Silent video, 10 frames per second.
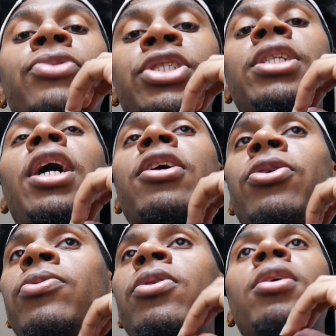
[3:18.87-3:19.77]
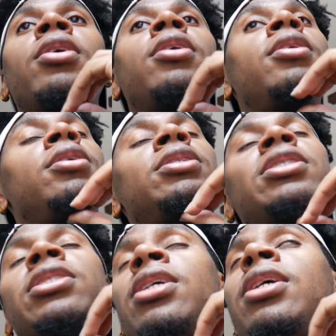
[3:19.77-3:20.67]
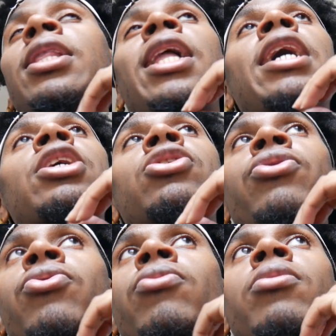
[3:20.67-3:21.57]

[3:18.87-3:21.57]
She like you she like you.